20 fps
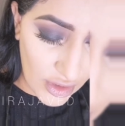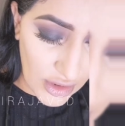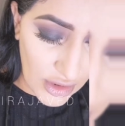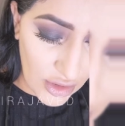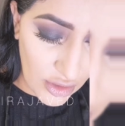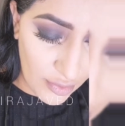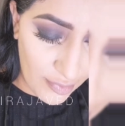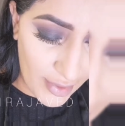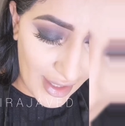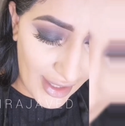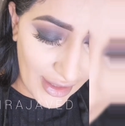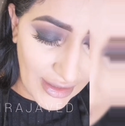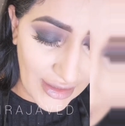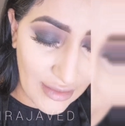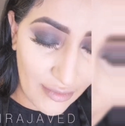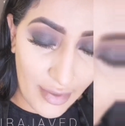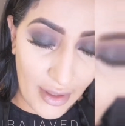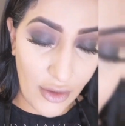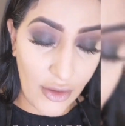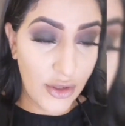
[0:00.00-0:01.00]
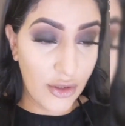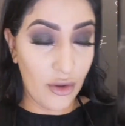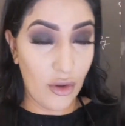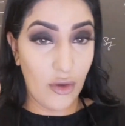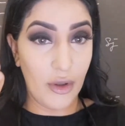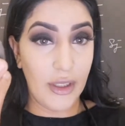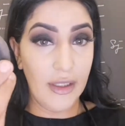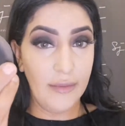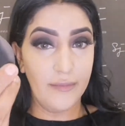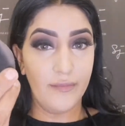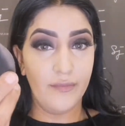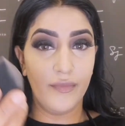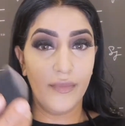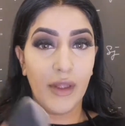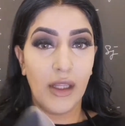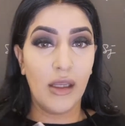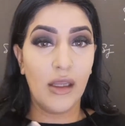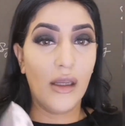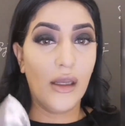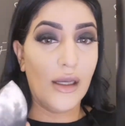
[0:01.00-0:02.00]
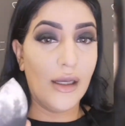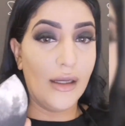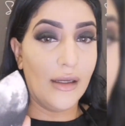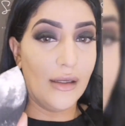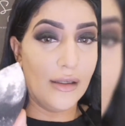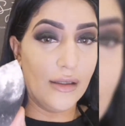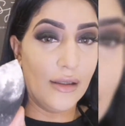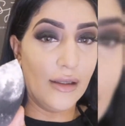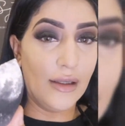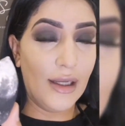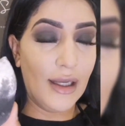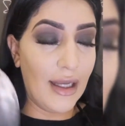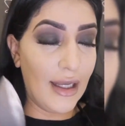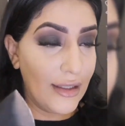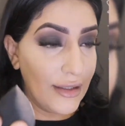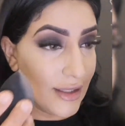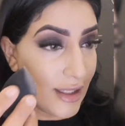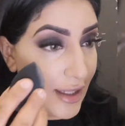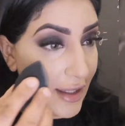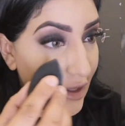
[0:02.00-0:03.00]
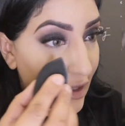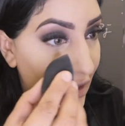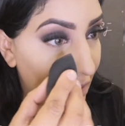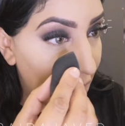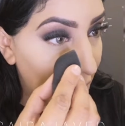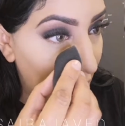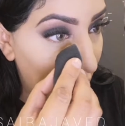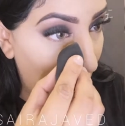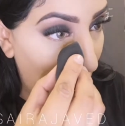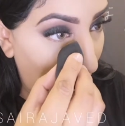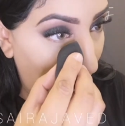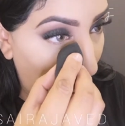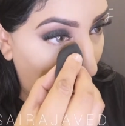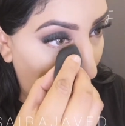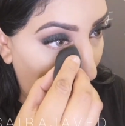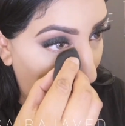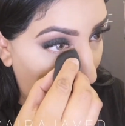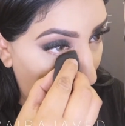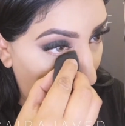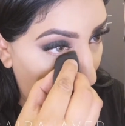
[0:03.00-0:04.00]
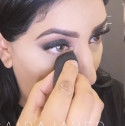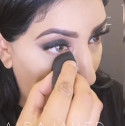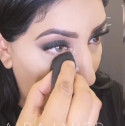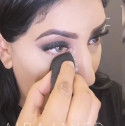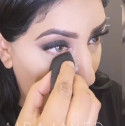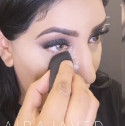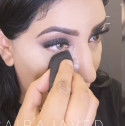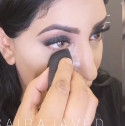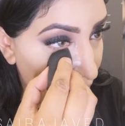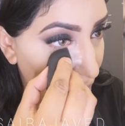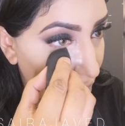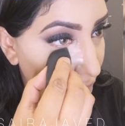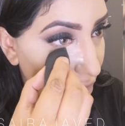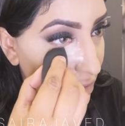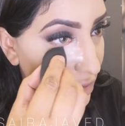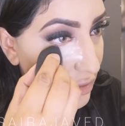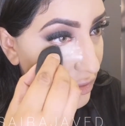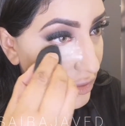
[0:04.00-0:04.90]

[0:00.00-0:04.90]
going to pack some powder on it, and I am, oh